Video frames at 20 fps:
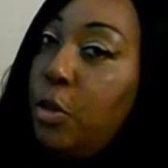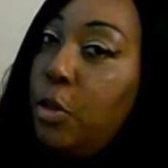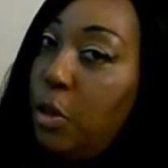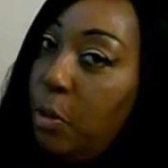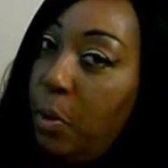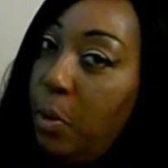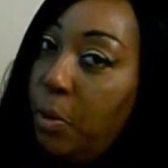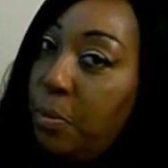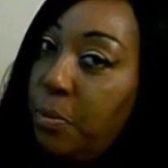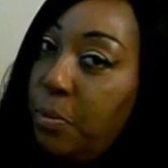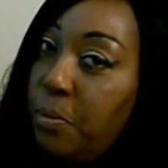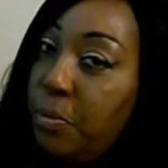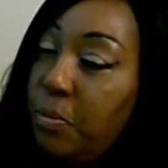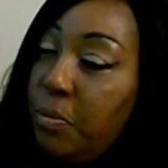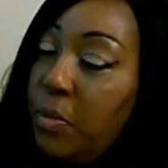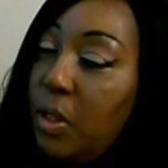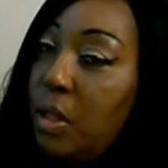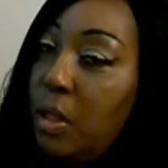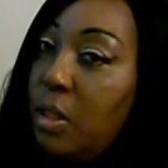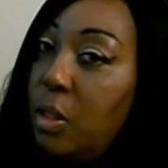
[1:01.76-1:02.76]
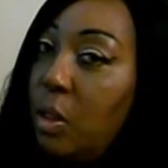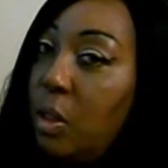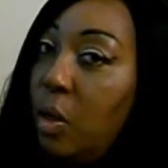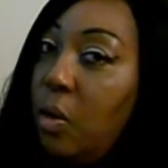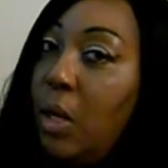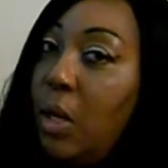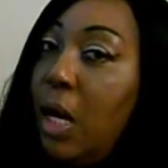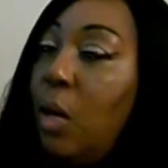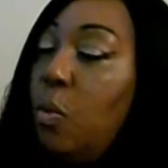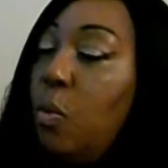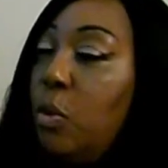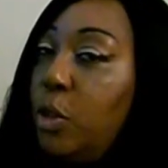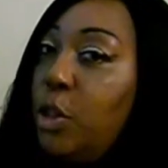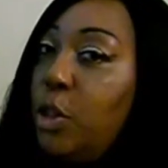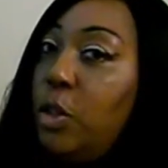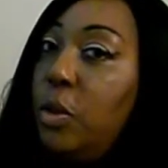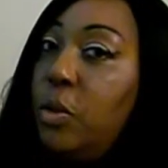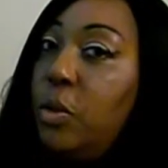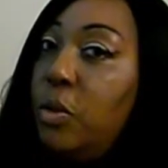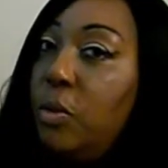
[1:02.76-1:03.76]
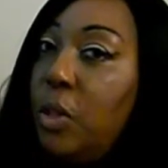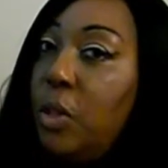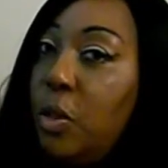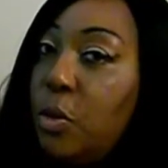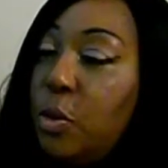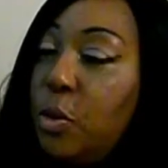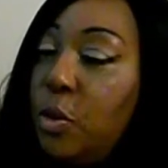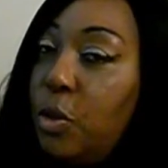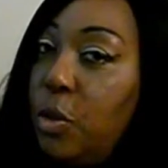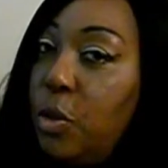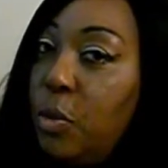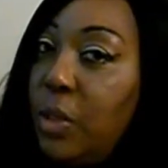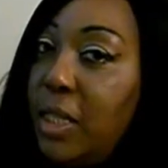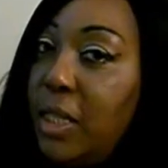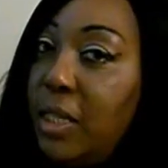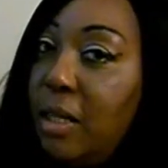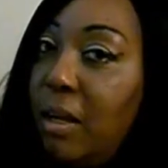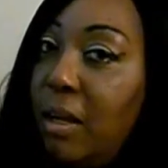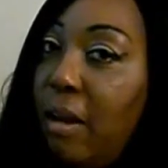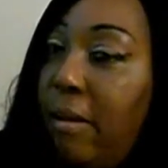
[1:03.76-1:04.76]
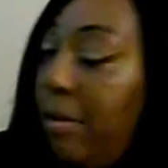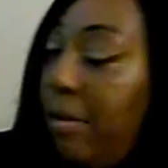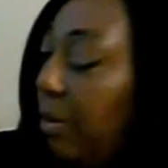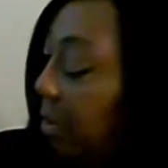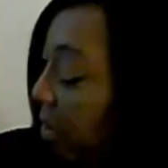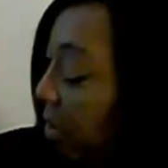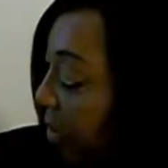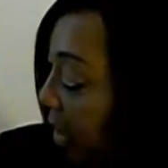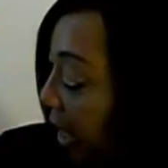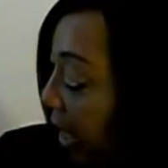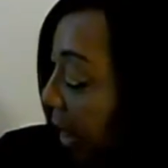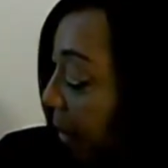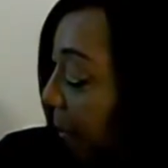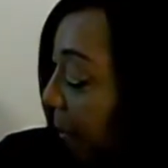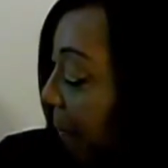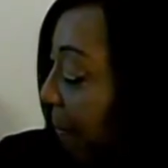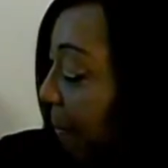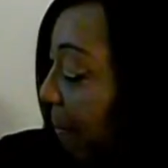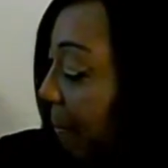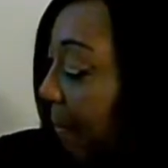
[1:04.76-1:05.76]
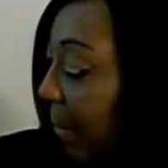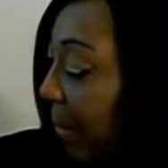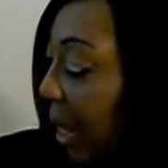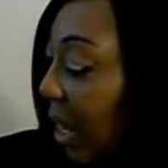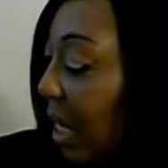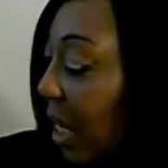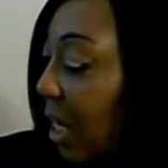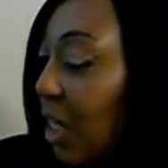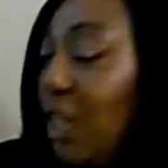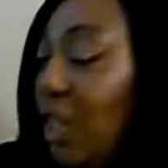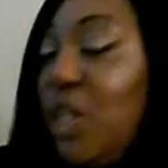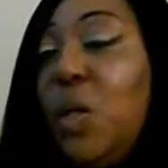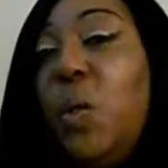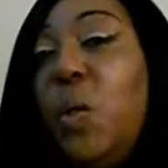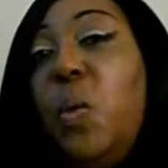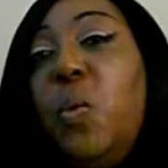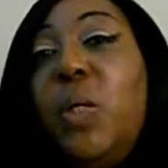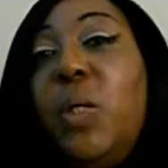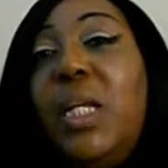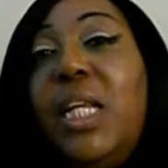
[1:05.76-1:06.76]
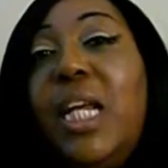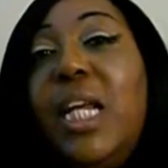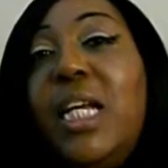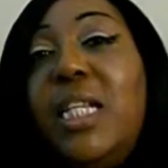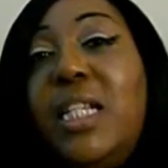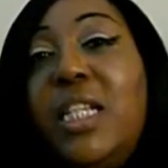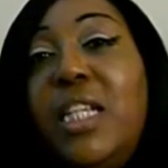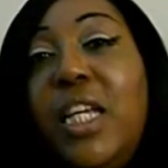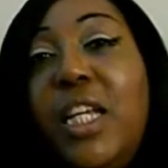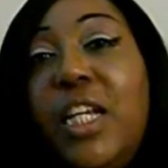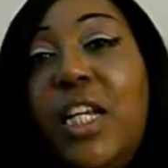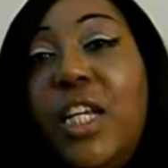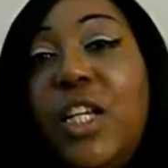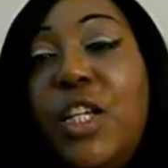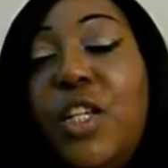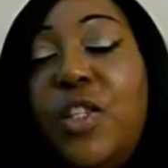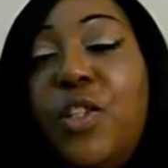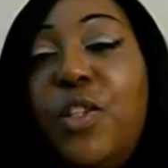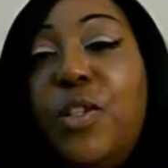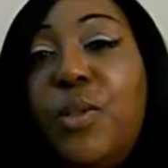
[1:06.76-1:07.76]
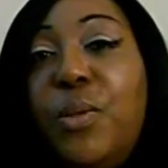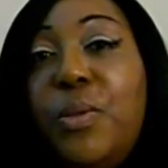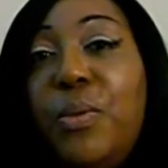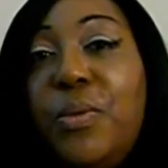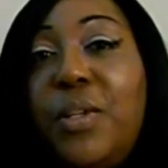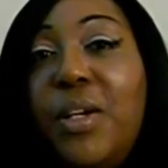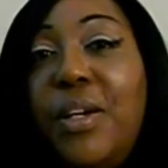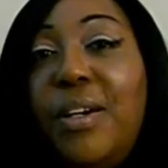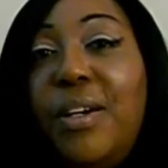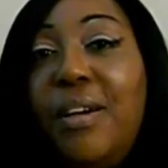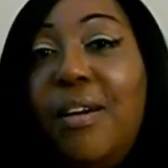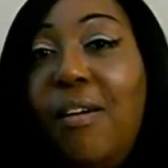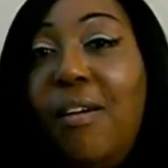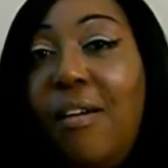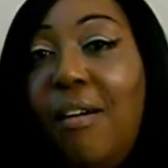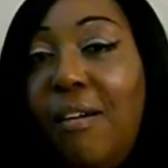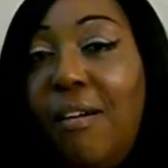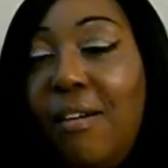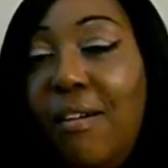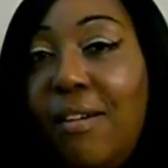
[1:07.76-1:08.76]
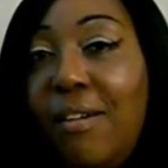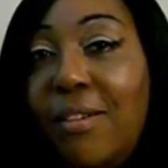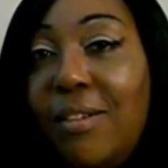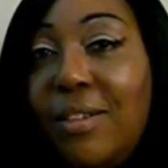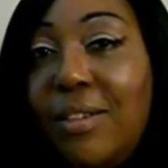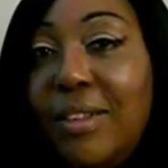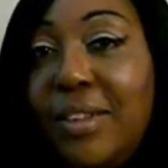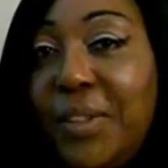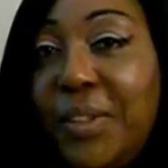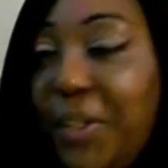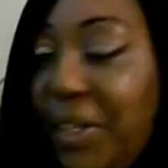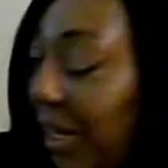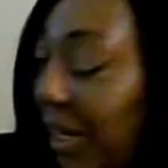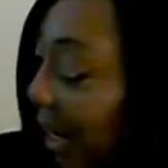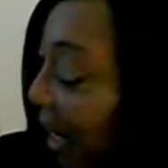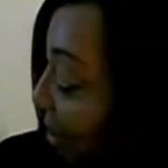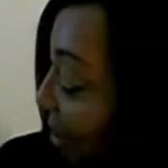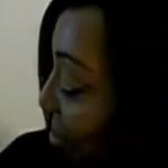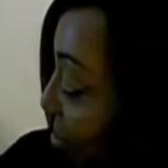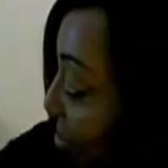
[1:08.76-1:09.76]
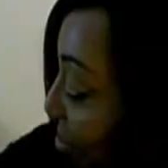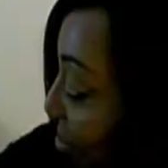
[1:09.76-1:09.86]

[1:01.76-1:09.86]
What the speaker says: General. So I will show you those two at the end, okay? So let's get into the haul, okay?